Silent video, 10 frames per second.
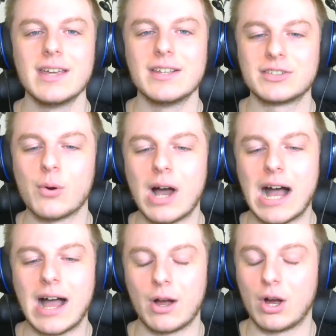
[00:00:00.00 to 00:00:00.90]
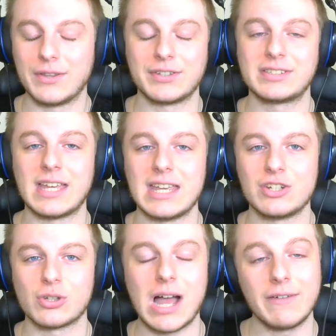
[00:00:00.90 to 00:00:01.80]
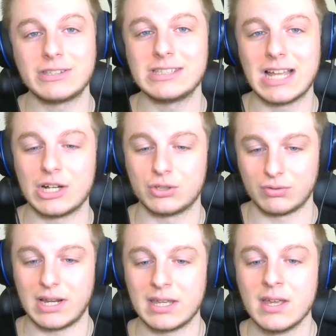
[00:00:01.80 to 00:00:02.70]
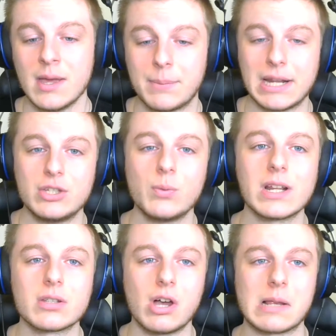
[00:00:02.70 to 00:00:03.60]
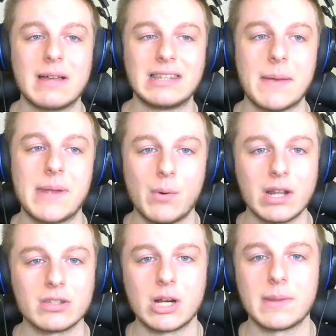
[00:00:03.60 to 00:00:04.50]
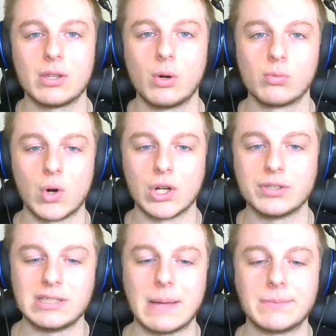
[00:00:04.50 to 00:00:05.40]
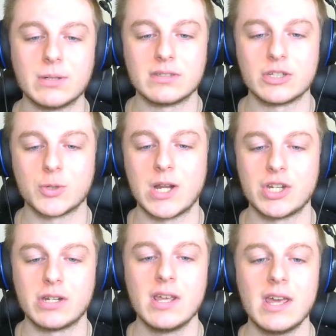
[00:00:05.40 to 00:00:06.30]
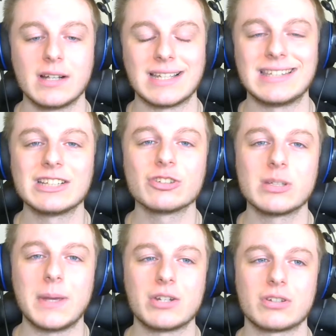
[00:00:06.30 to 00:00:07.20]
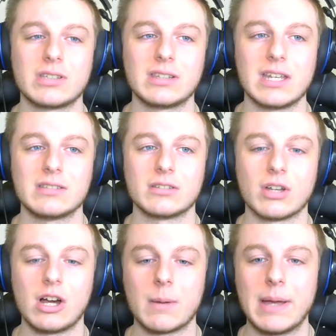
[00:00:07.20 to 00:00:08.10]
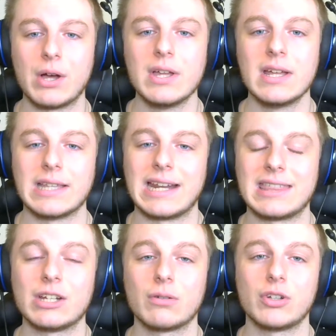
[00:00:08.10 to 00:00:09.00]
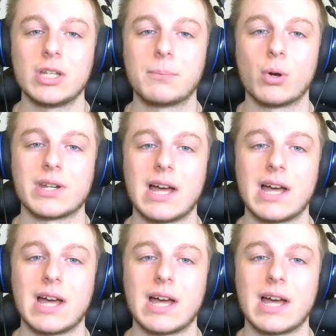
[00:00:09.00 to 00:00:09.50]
So are on the stage, so obviously not great, but I do want to talk about them, and I want to talk about the whole Royalty Neptune situation because I think there's some interesting things to talk about that I think are really important to